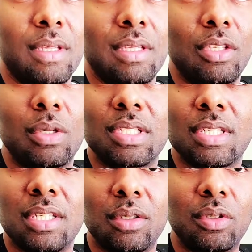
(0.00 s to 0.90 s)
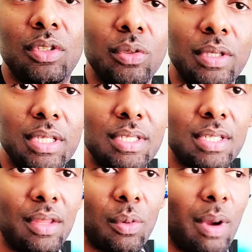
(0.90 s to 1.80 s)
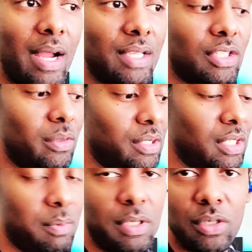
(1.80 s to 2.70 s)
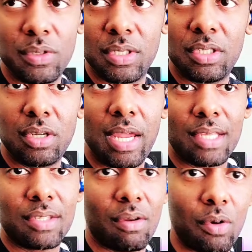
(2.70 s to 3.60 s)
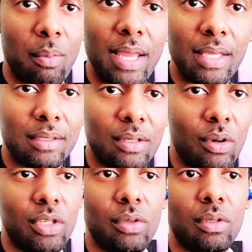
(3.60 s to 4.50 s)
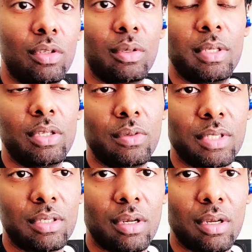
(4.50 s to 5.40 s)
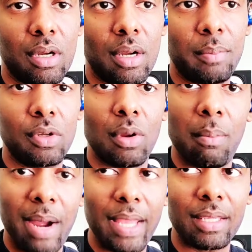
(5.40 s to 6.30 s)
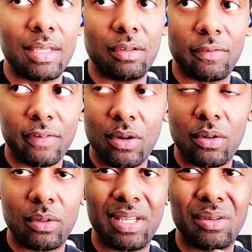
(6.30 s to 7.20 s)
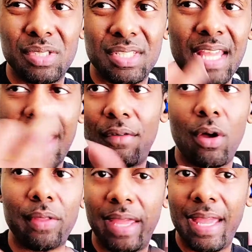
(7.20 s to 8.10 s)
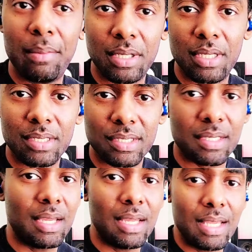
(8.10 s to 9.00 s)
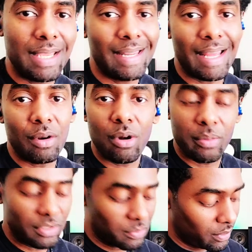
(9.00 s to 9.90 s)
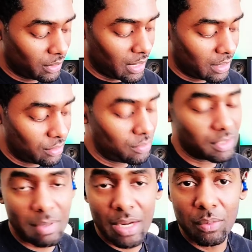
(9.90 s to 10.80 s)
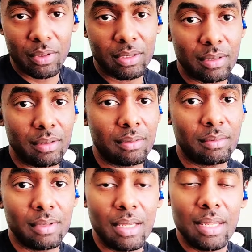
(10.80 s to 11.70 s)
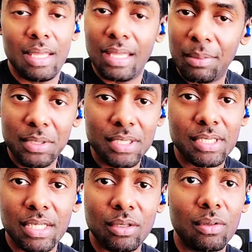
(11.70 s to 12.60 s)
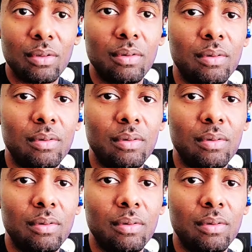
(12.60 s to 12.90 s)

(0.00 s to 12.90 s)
you can still do this. Otherwise, you would just be using your external mic, or you could be using your mic in your phone. It'll just have all the ambience, and I don't always want that. You just might want the input signal, talk